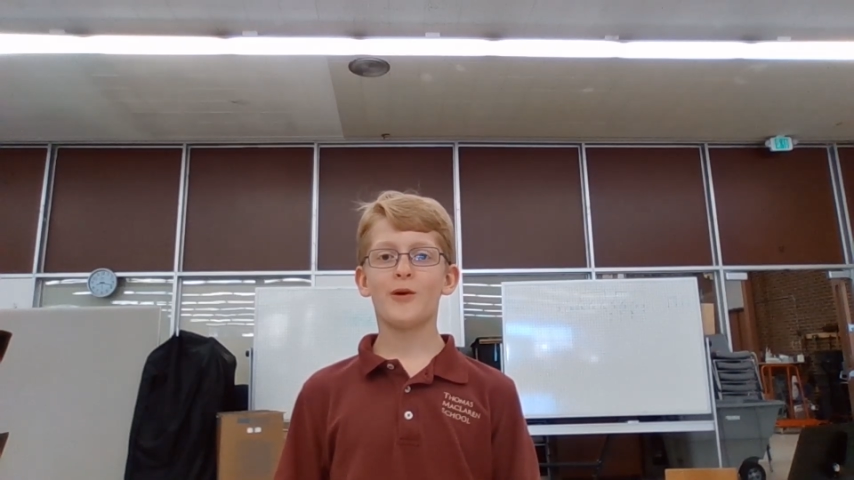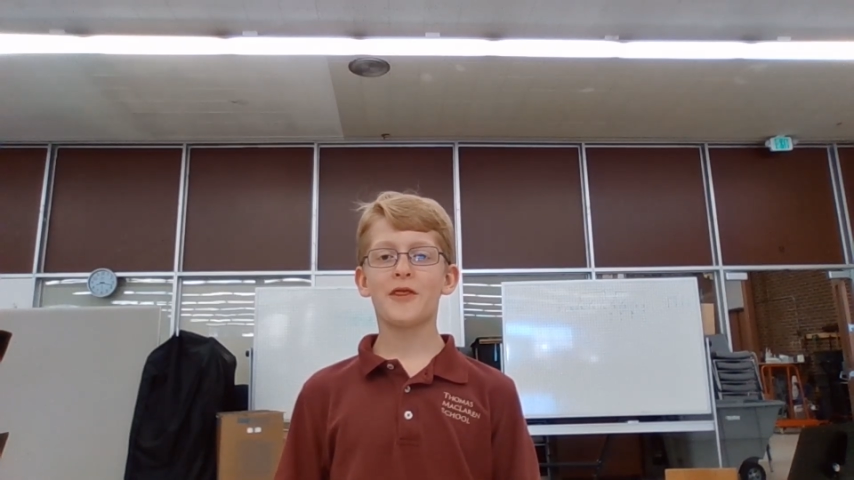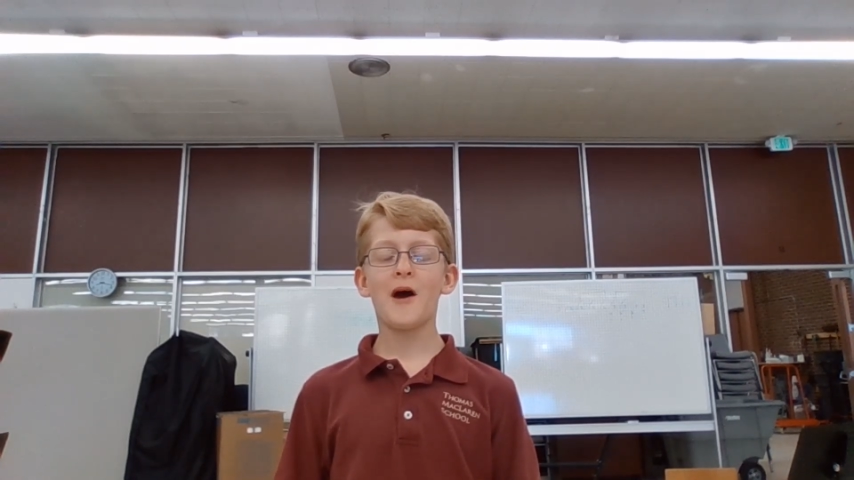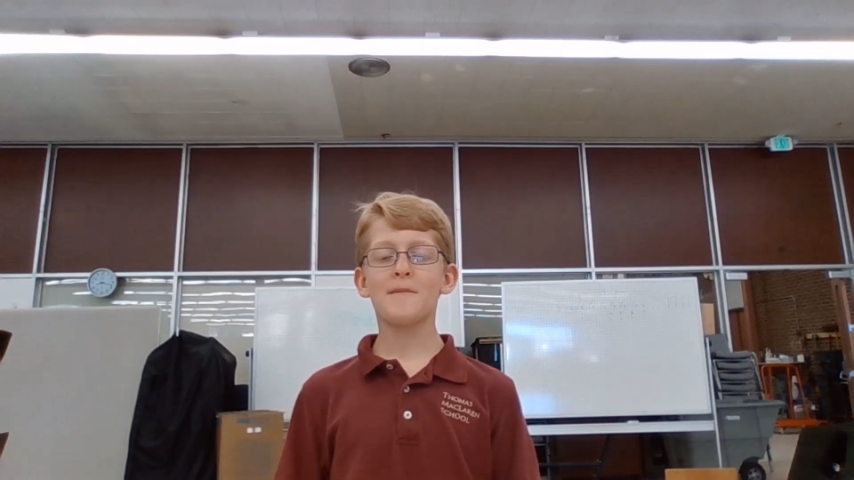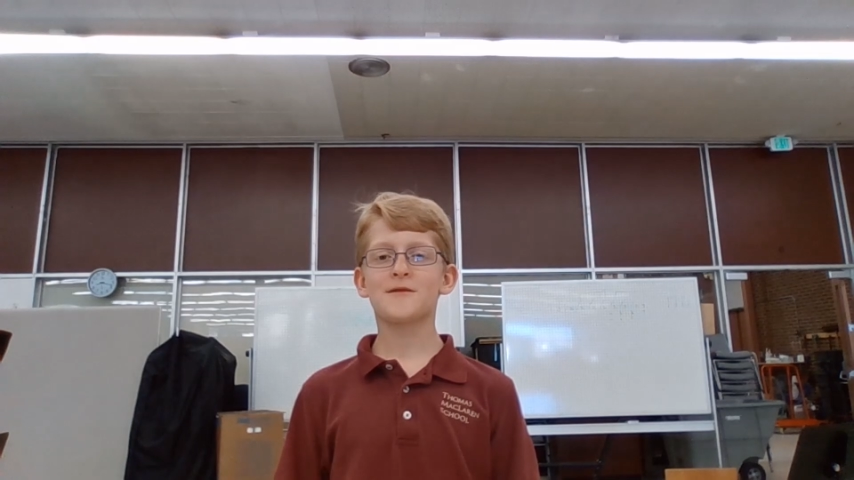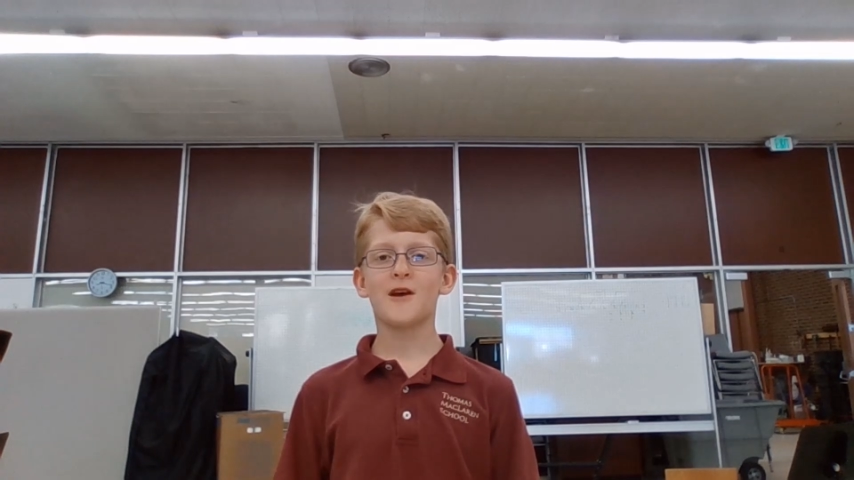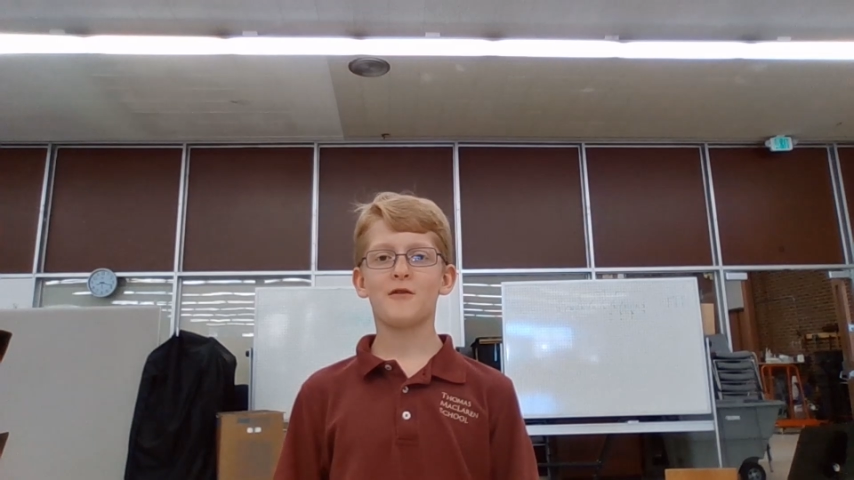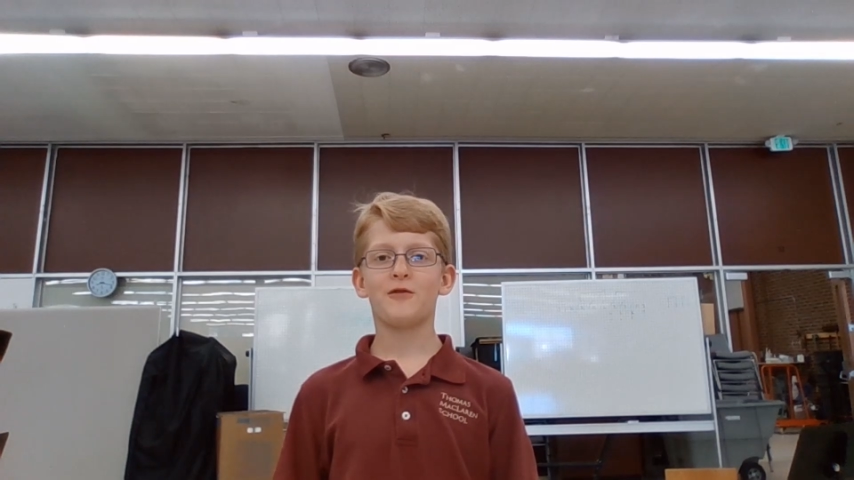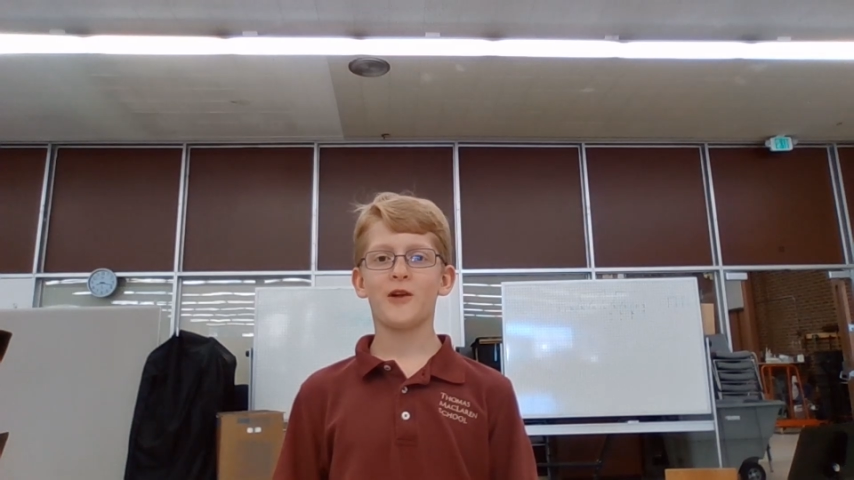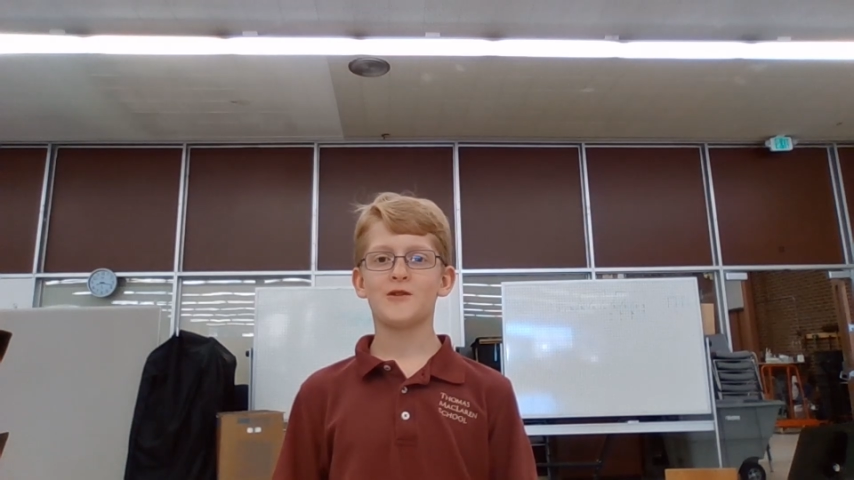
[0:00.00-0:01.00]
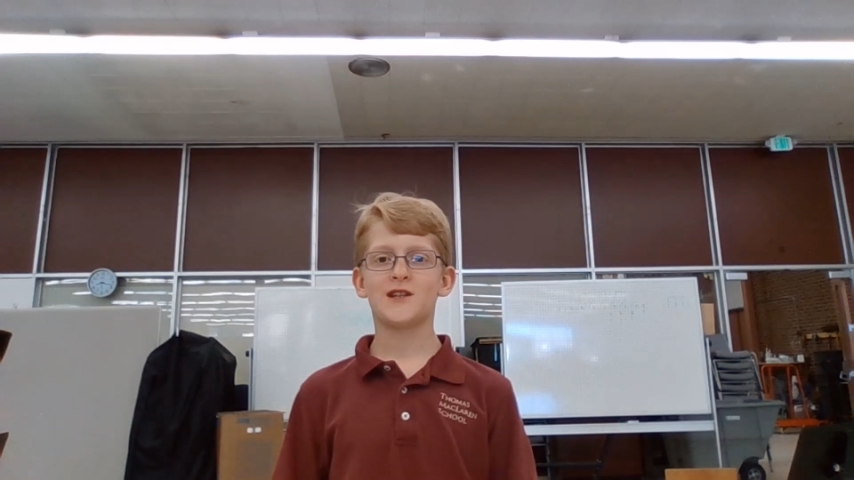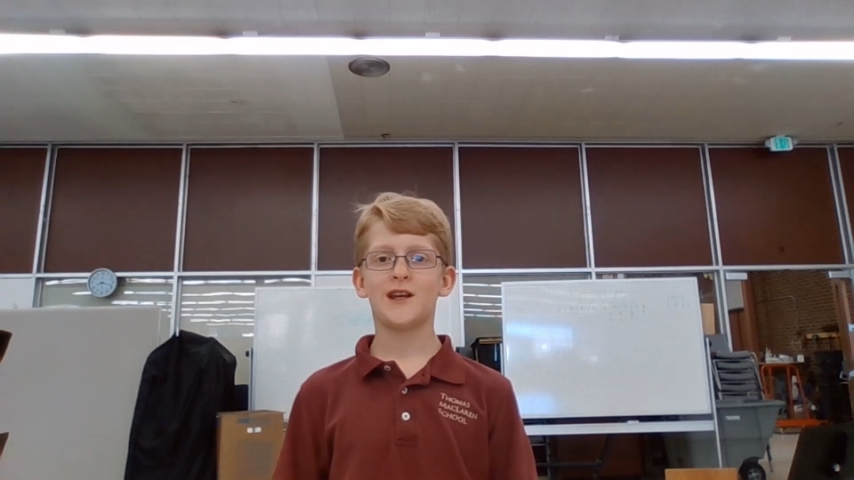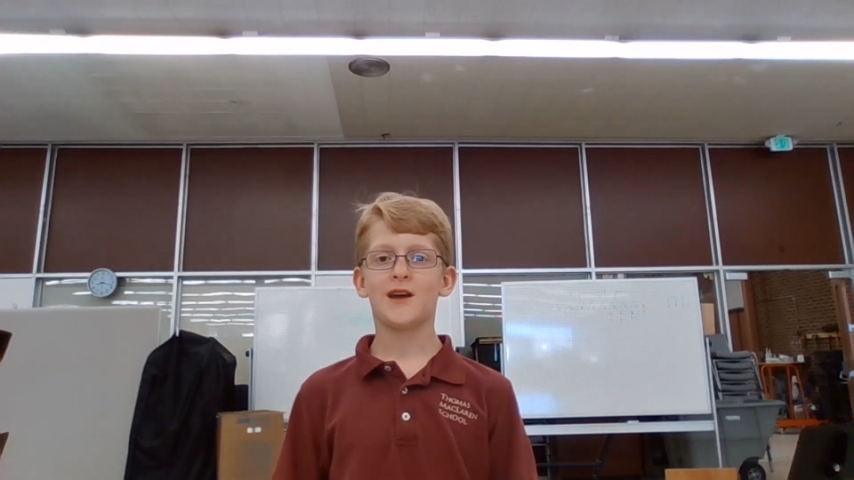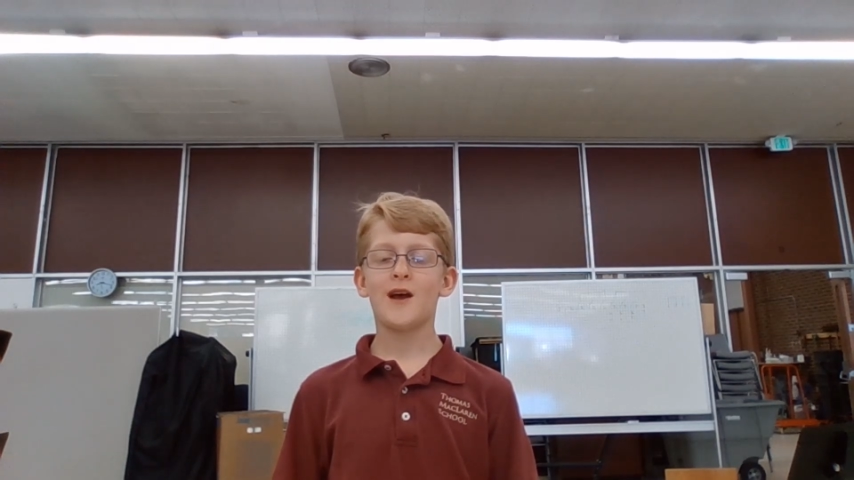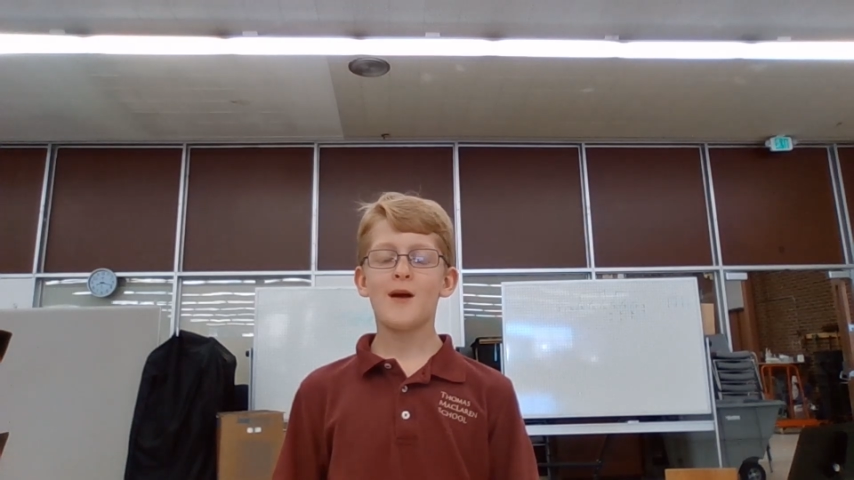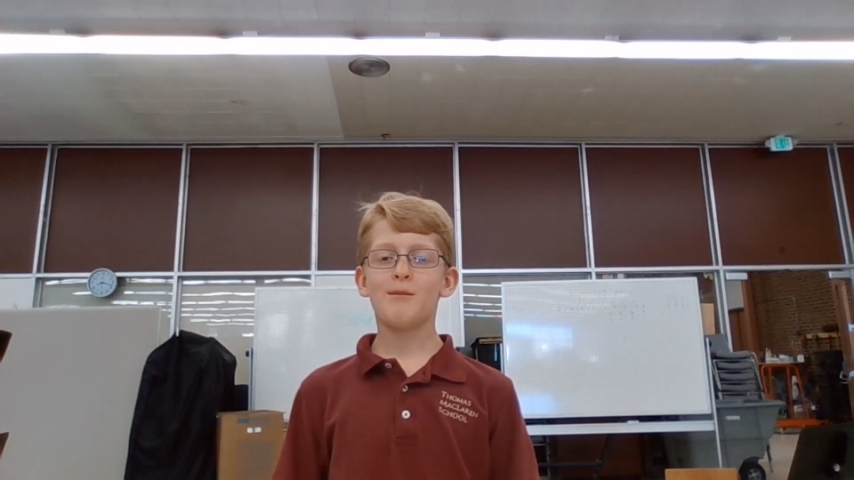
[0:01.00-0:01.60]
with up so floating